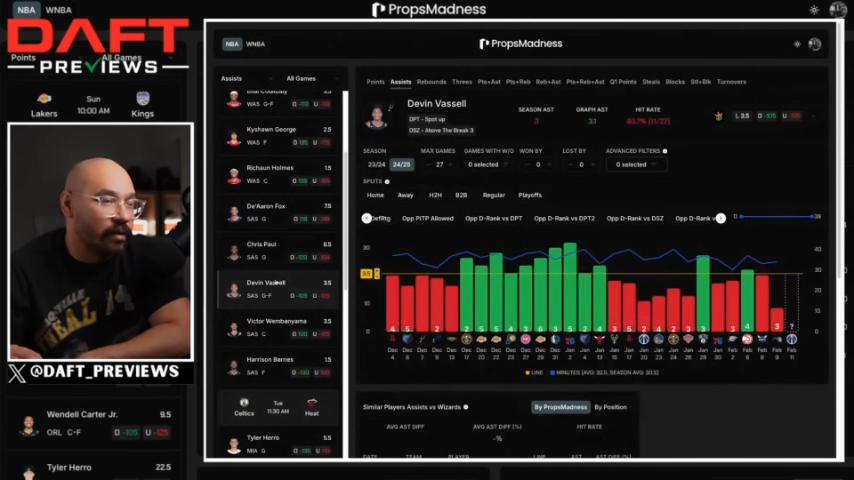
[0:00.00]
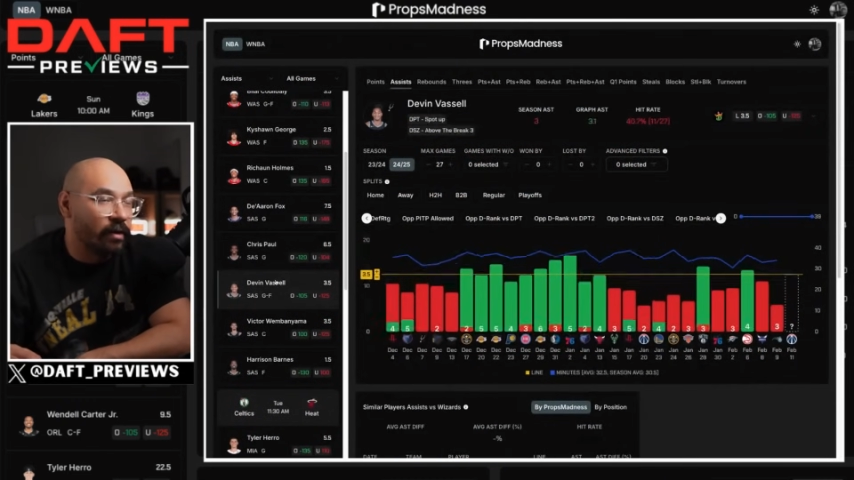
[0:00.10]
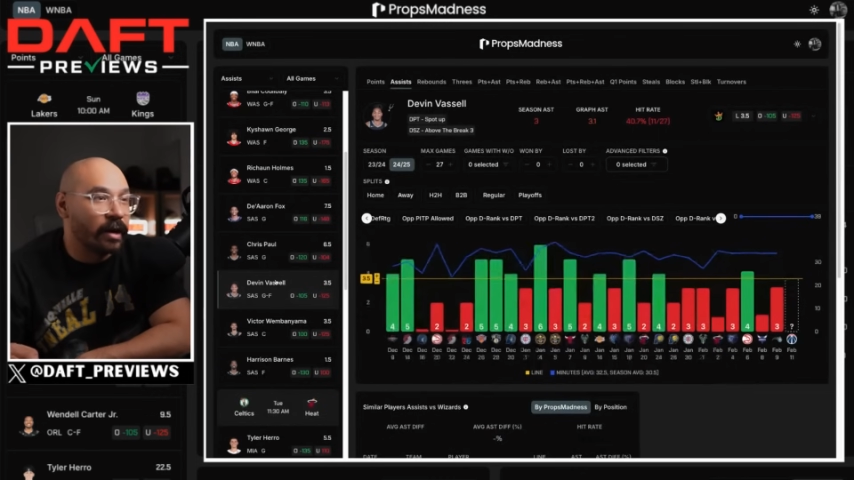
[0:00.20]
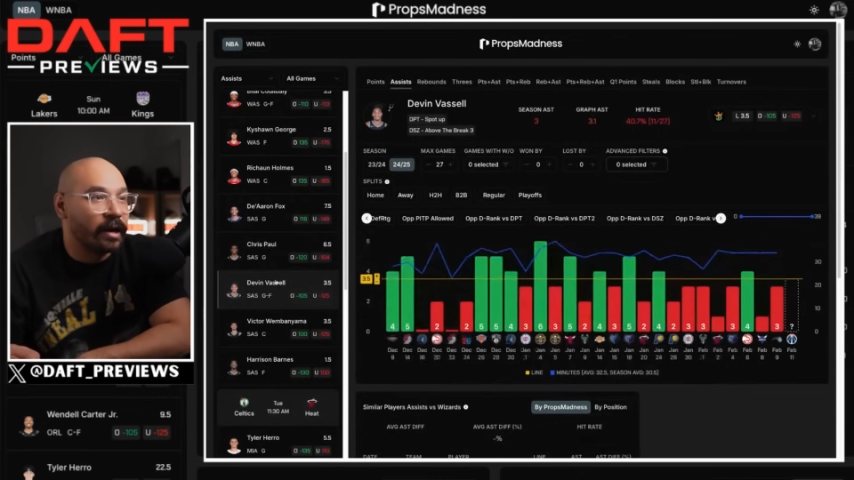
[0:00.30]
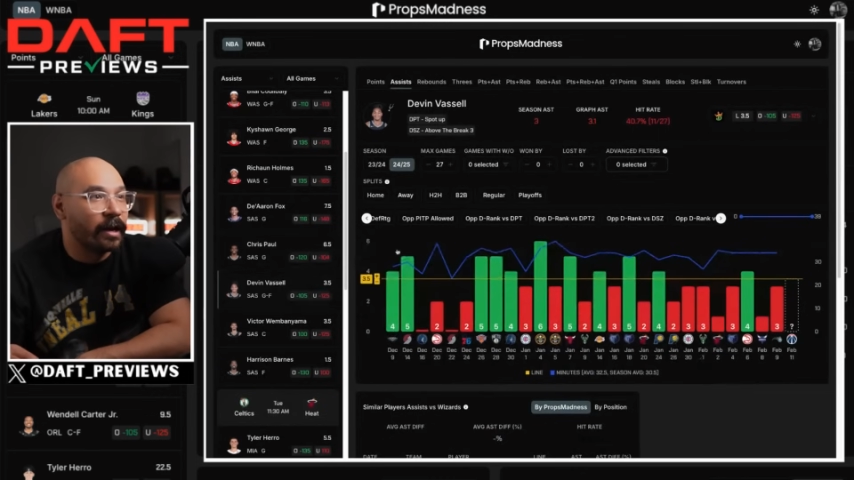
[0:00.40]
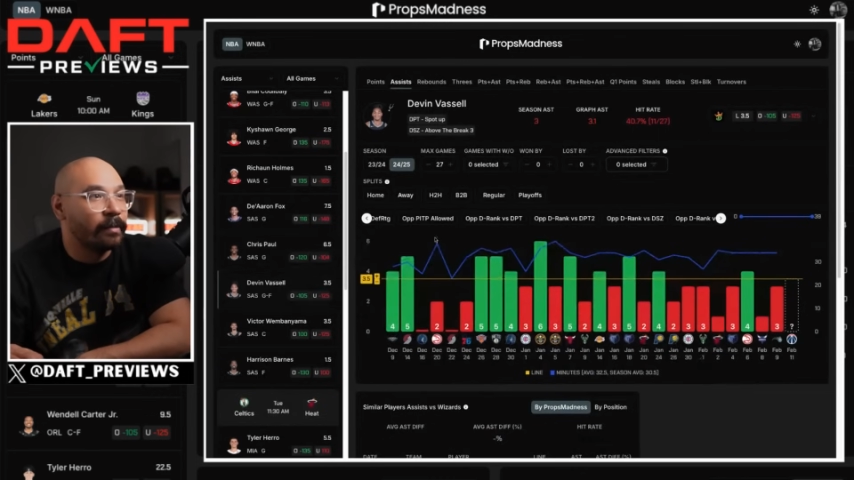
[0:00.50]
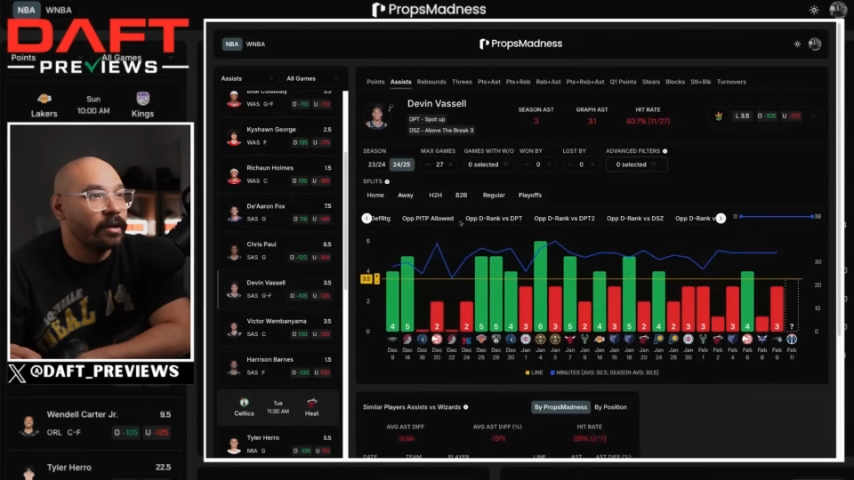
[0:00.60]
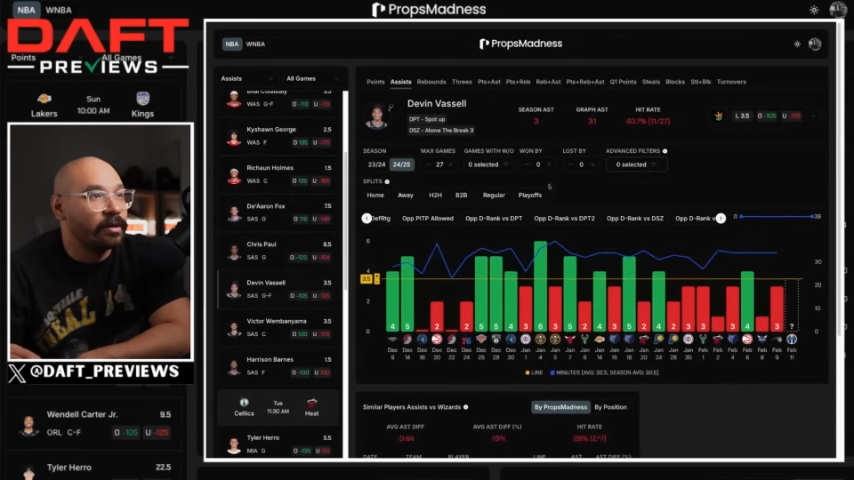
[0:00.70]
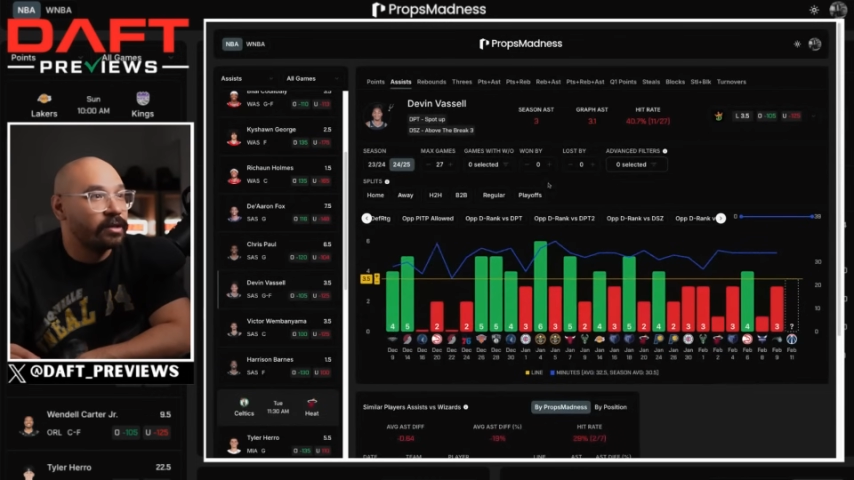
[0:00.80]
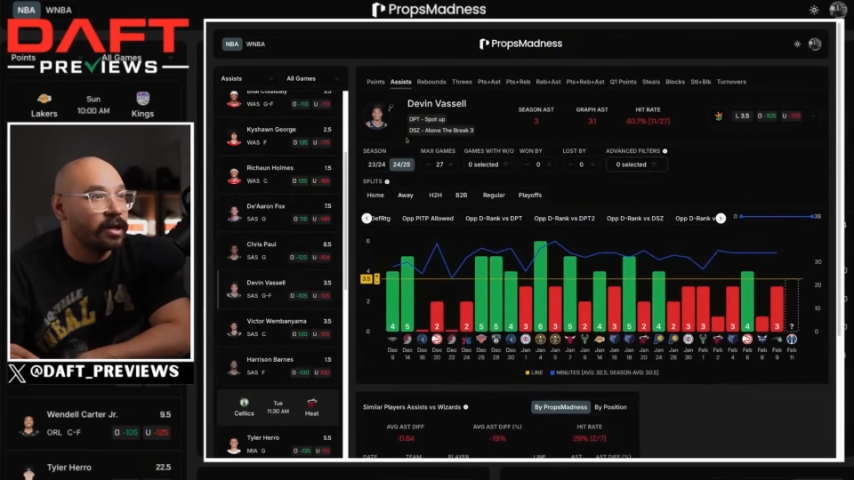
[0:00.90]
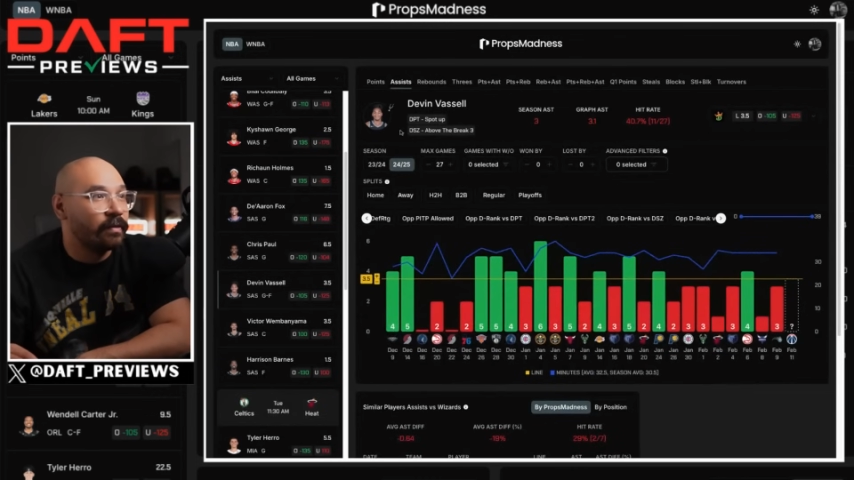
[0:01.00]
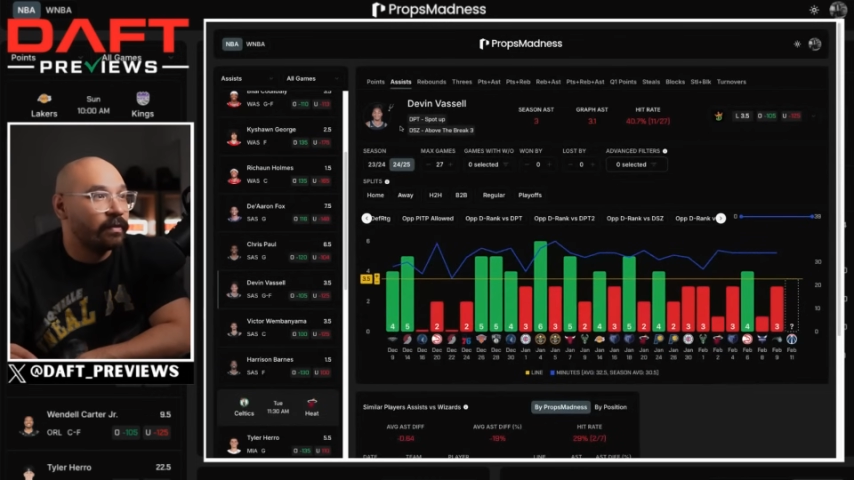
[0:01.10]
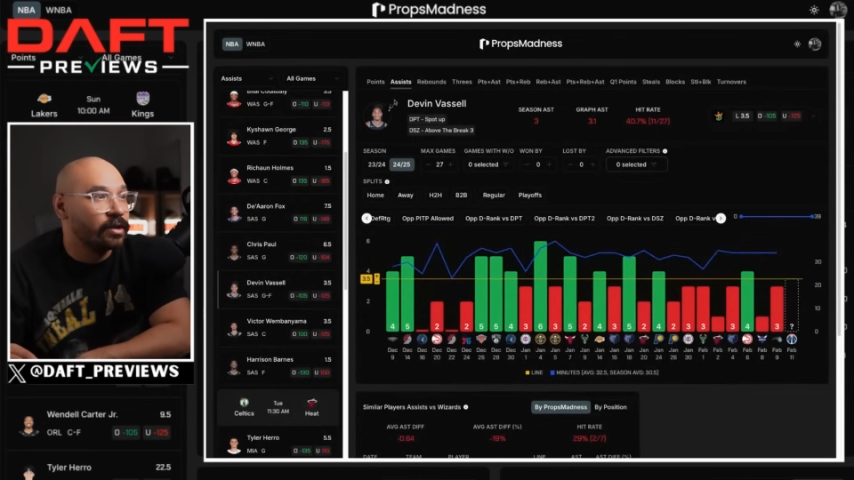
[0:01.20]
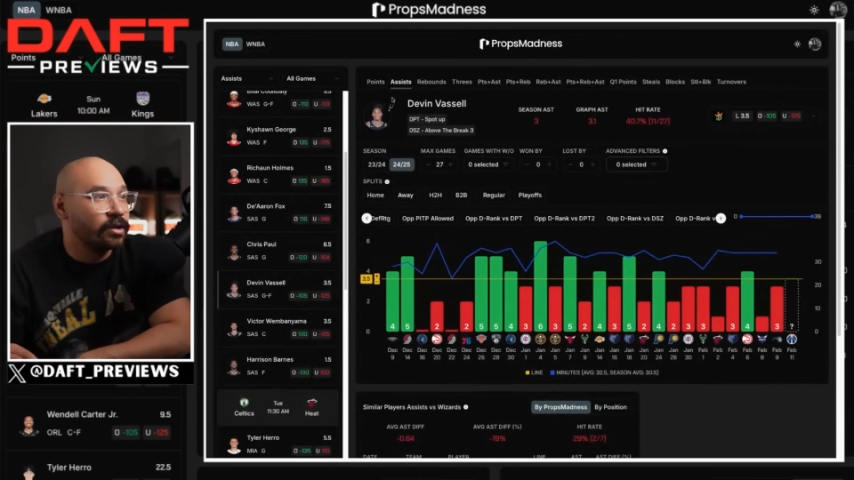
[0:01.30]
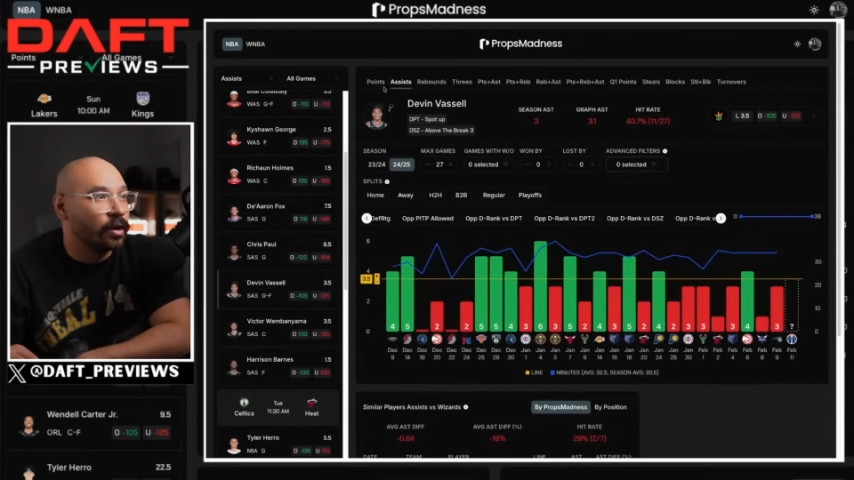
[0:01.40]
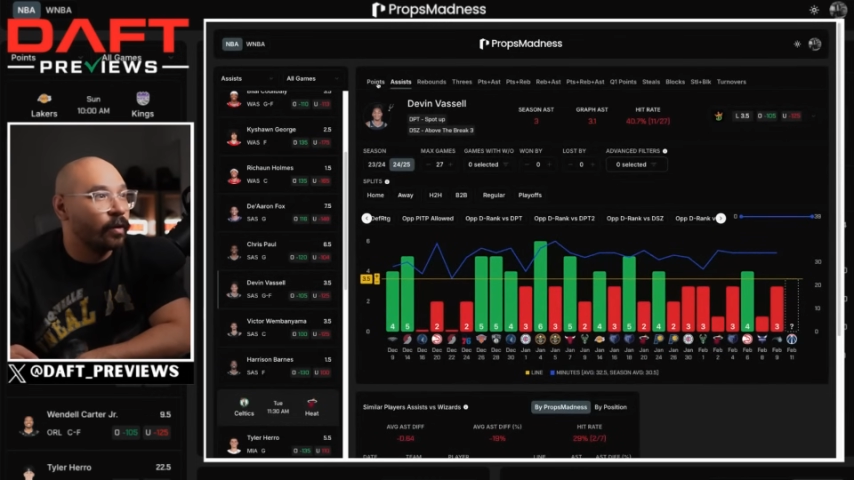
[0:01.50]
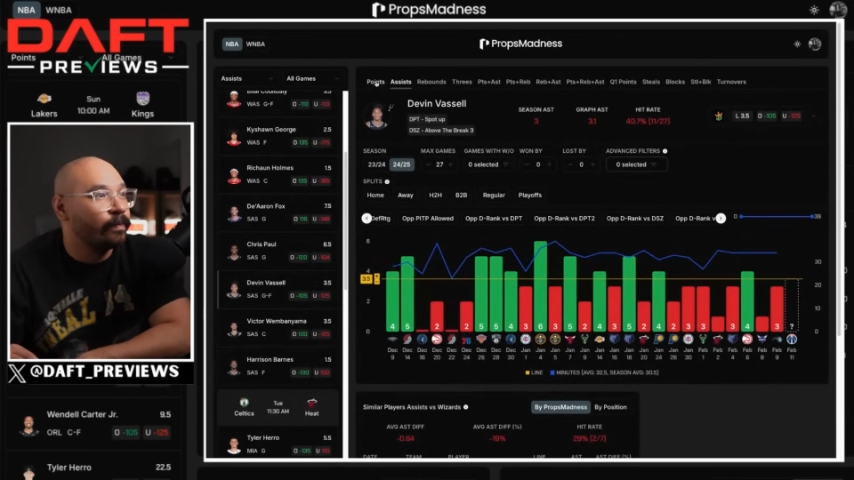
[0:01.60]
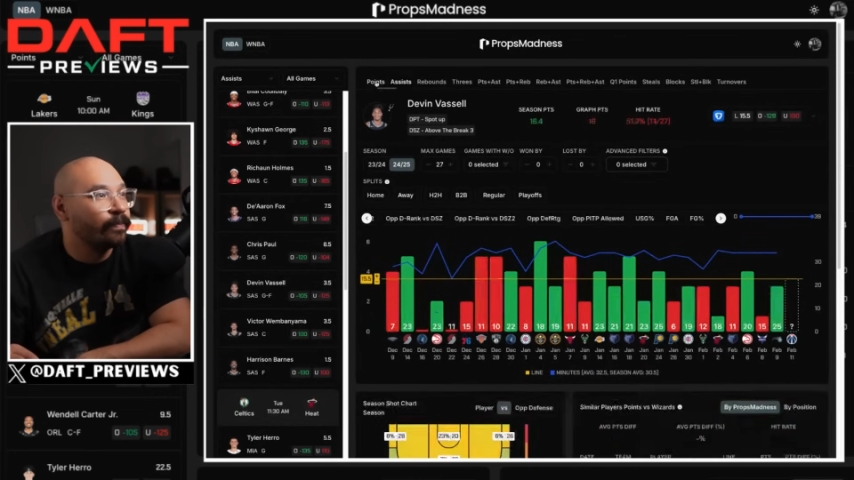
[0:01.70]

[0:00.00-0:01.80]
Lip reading: great game here is Devin Vassell.